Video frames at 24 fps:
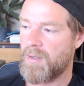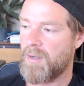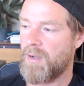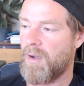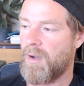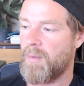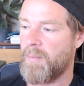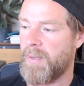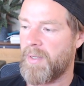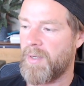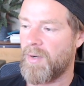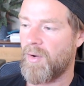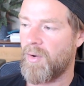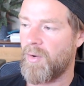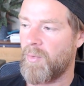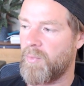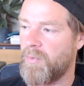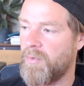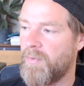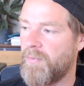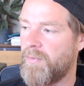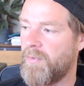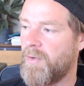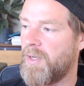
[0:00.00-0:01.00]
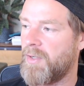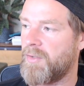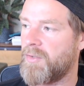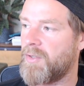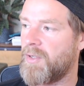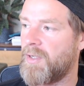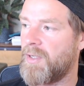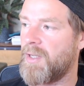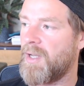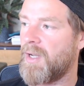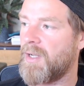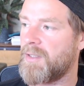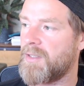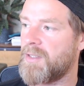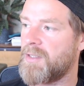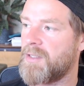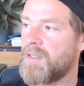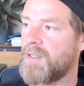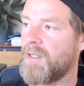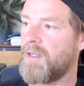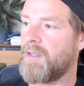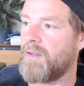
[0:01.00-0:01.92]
I mean, I would have literally had to sell